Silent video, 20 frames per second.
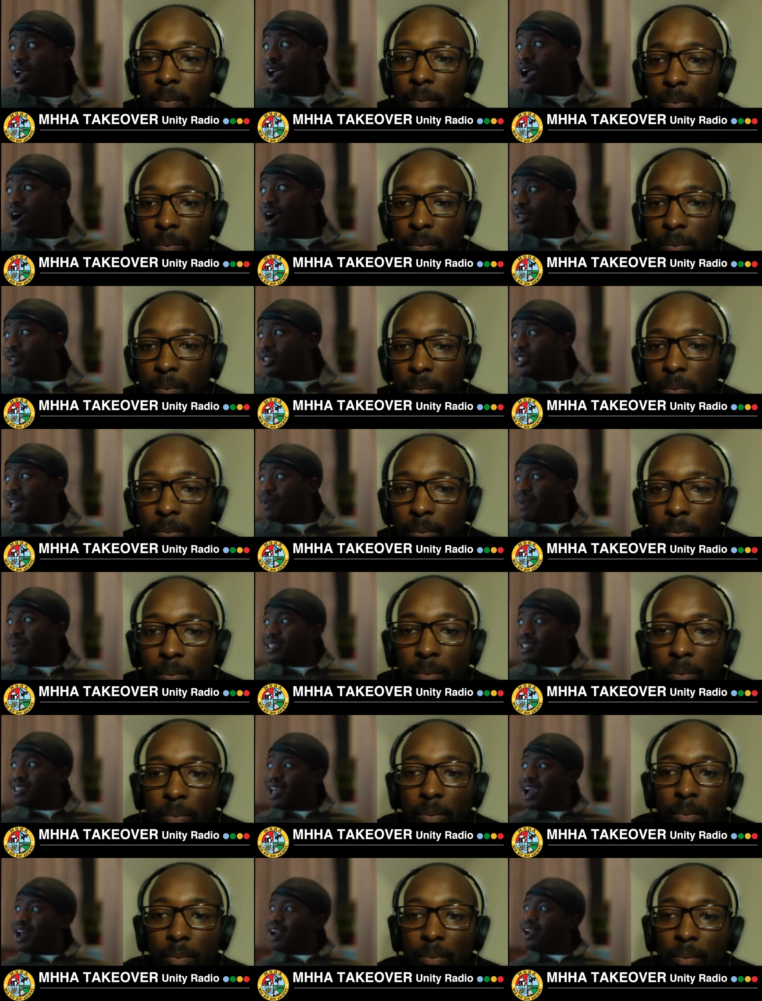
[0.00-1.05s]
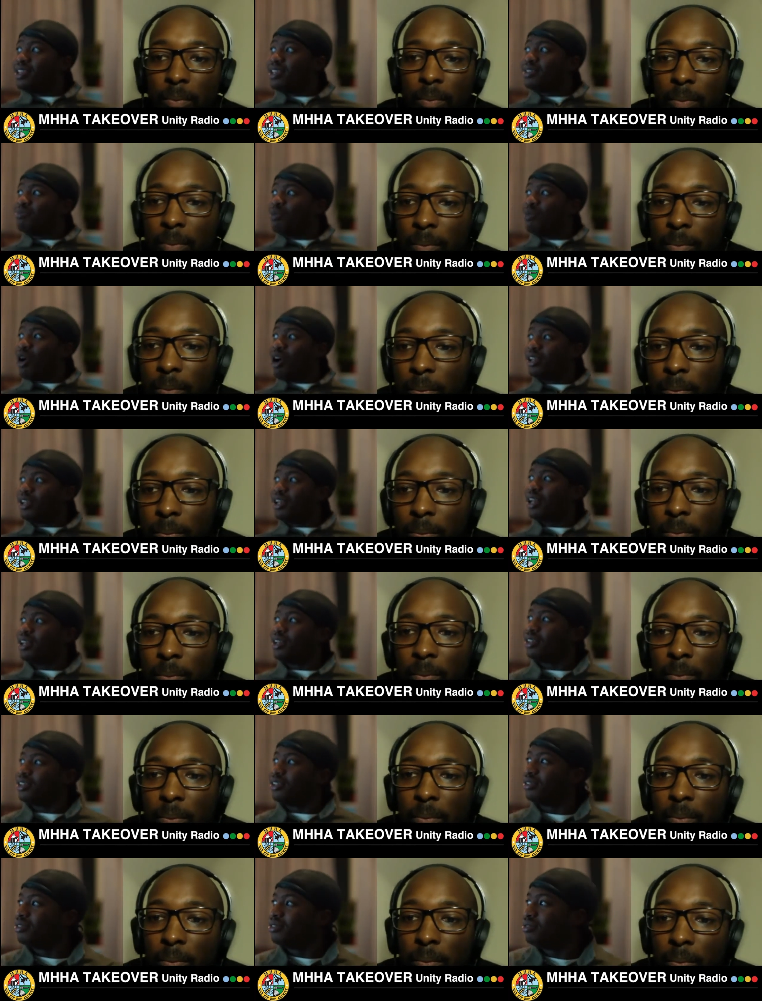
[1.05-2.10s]
Speaker 1: I would say my style is more
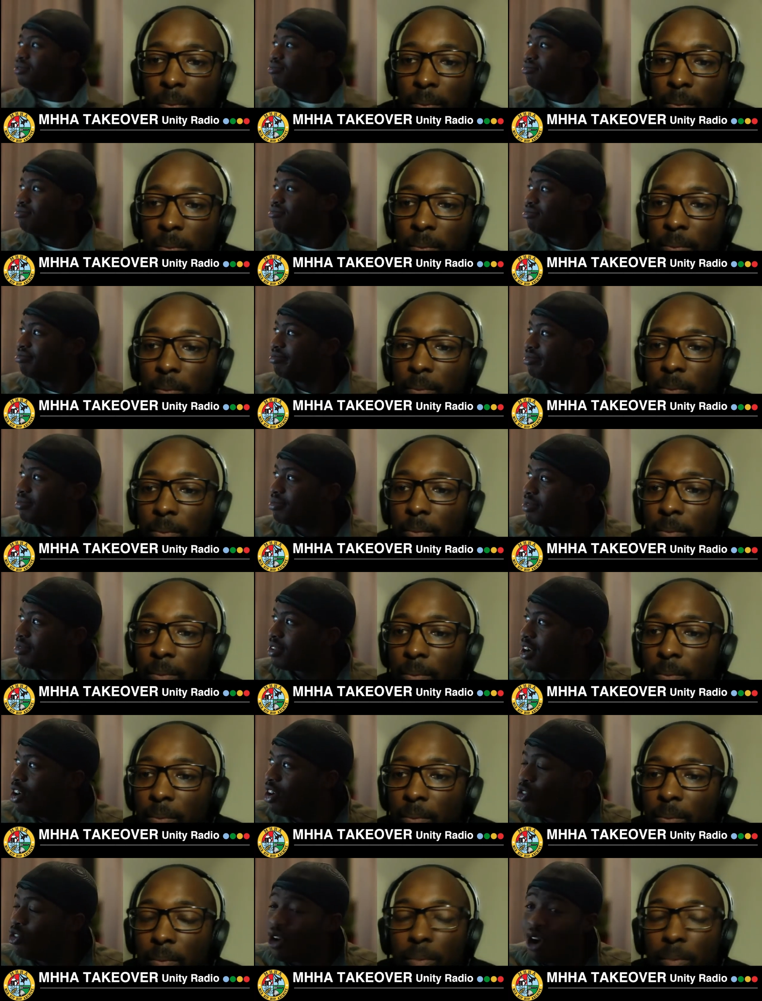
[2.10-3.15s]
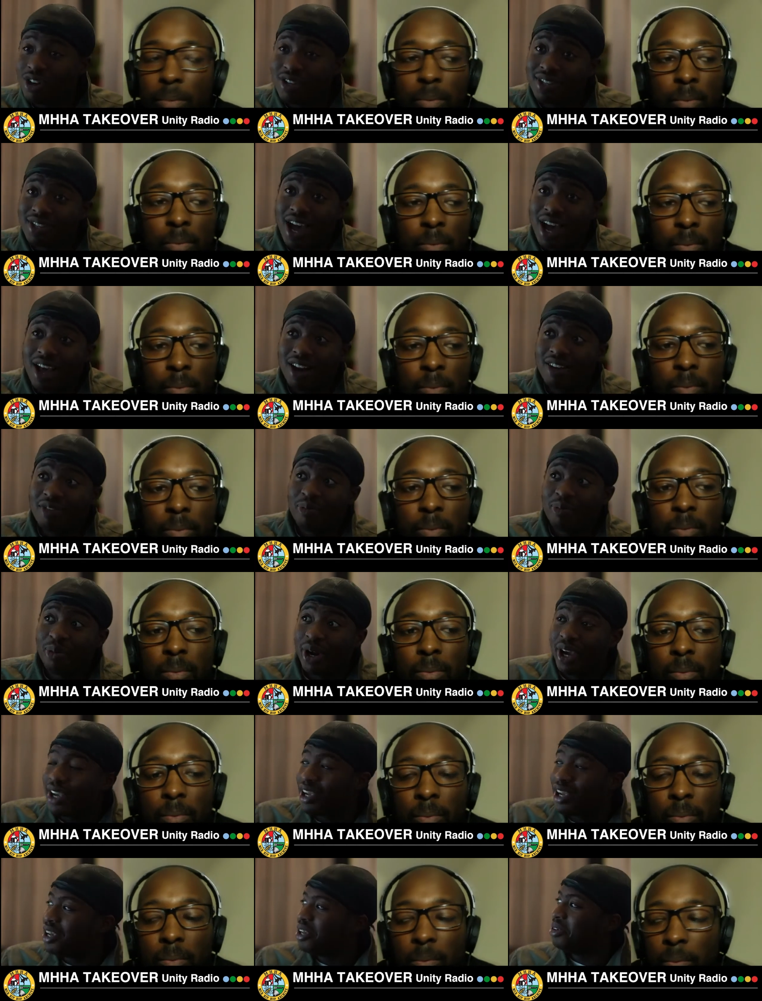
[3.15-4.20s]
than a raw style of
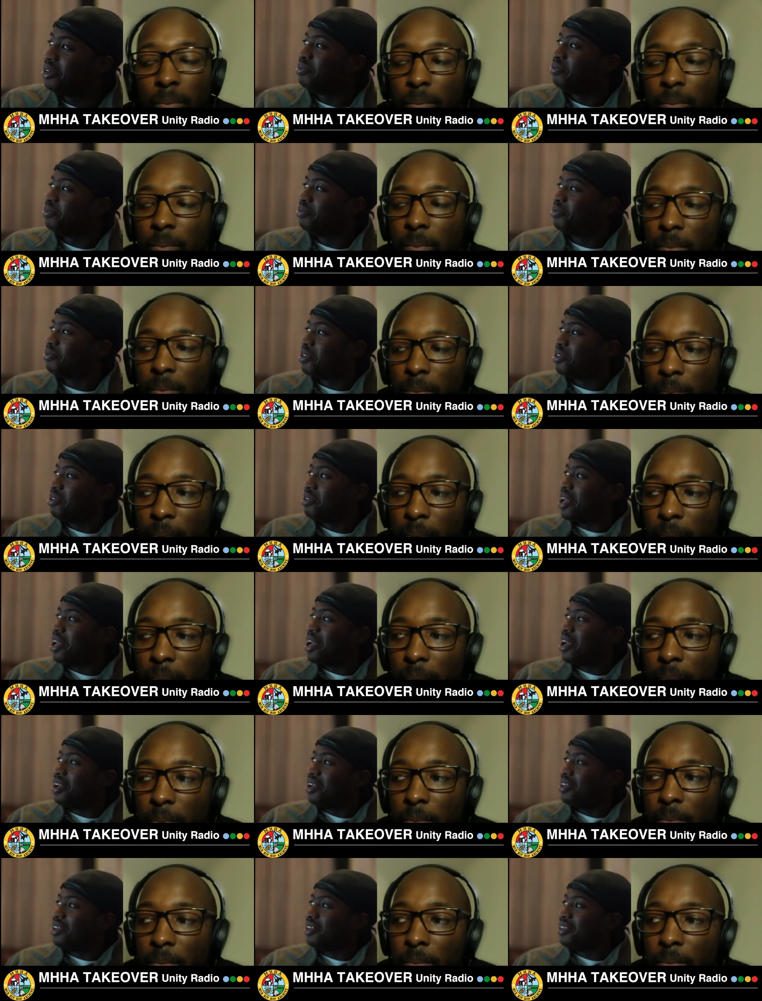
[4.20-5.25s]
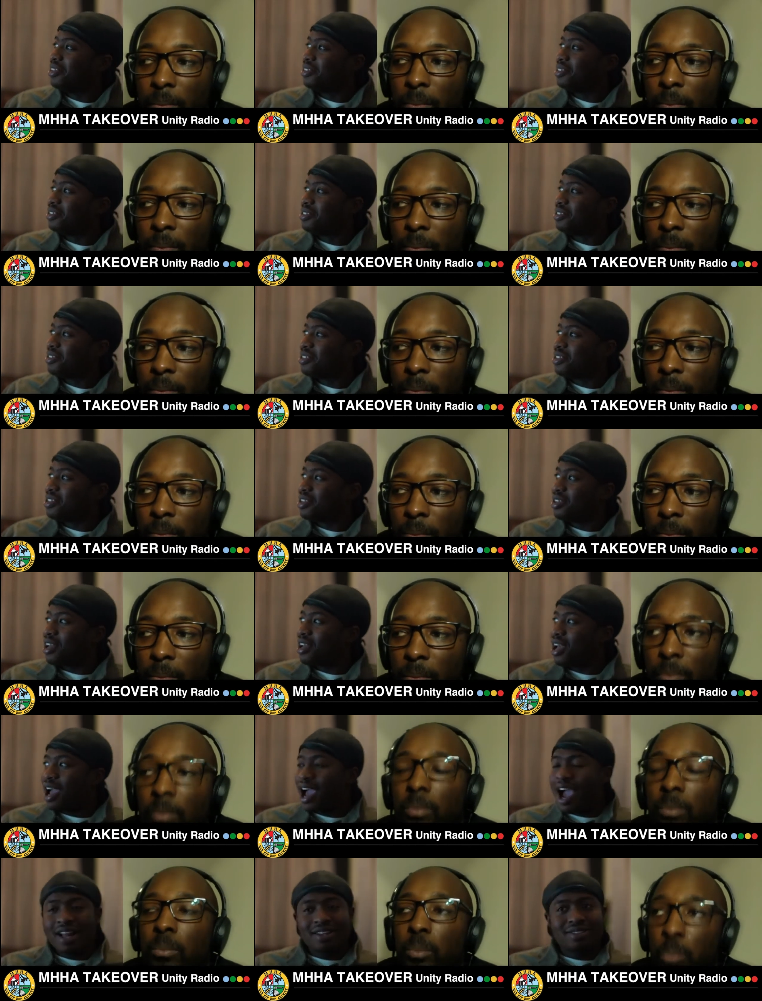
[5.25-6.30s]
breaking. Okay,
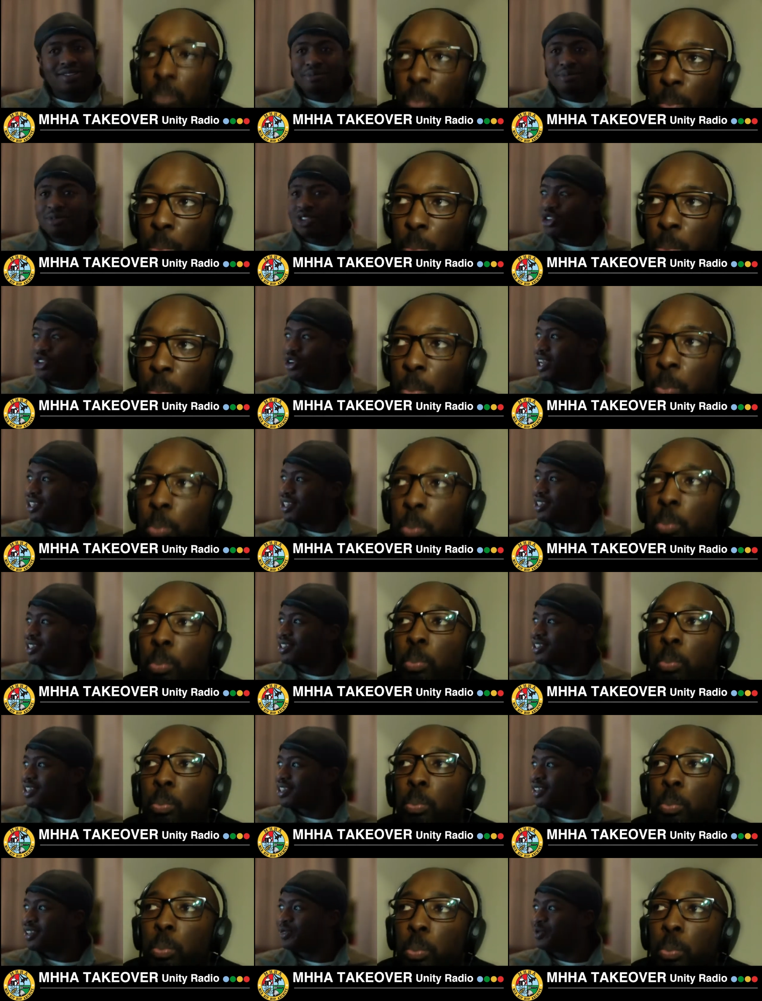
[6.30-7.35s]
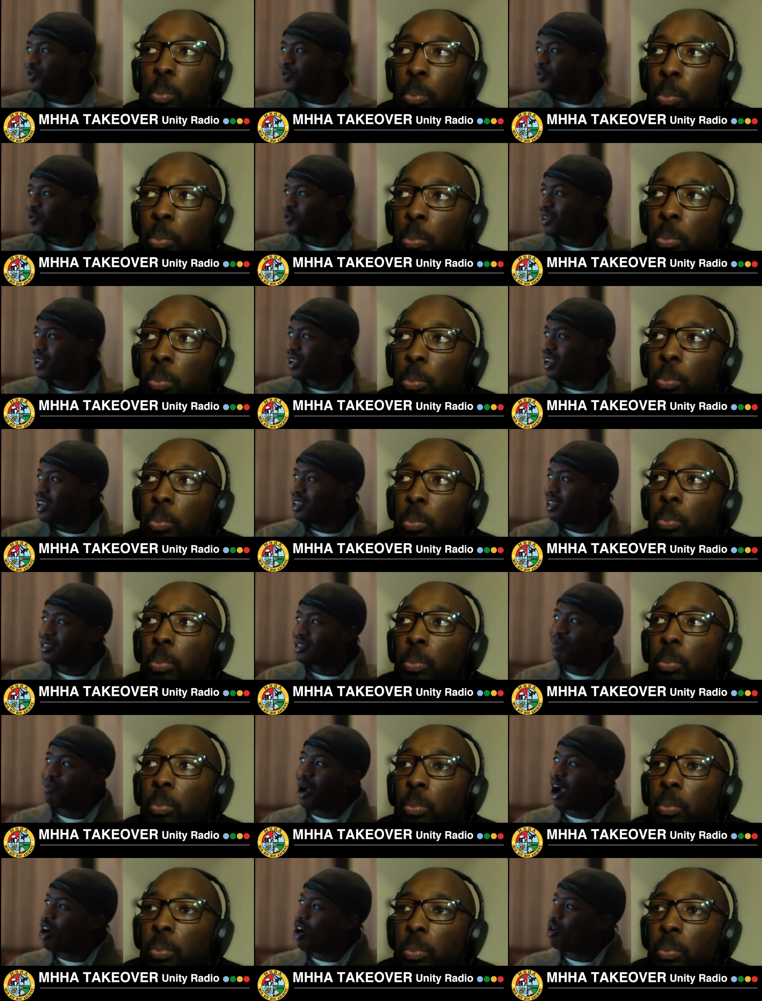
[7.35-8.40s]
add some tricks,
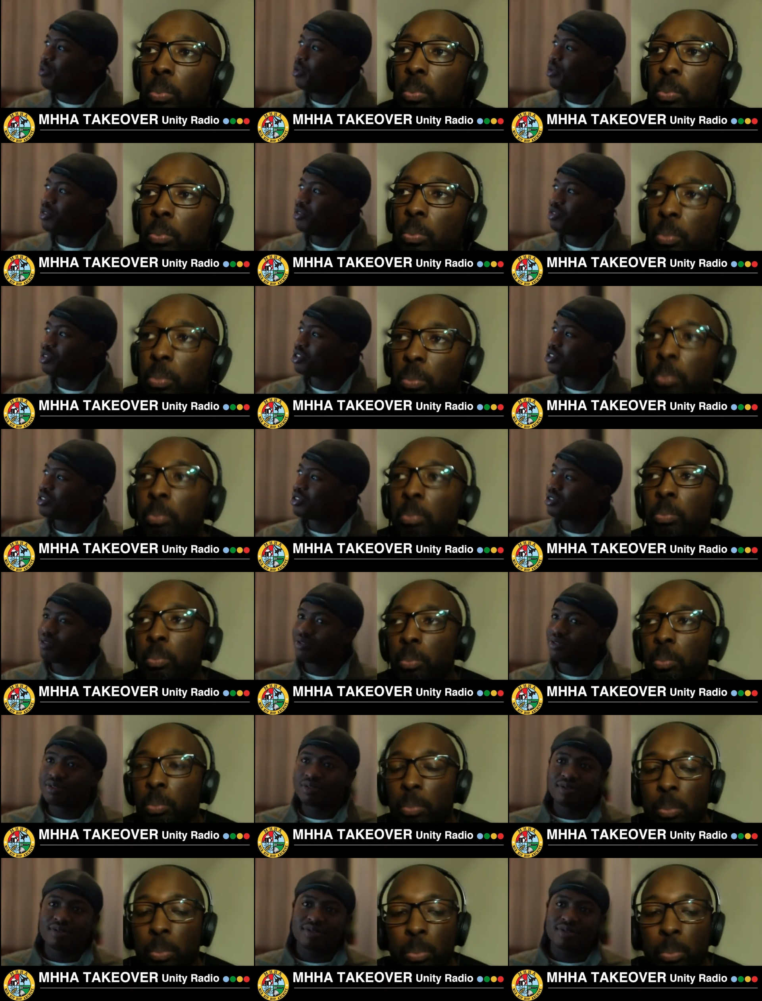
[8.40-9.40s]
some power moves,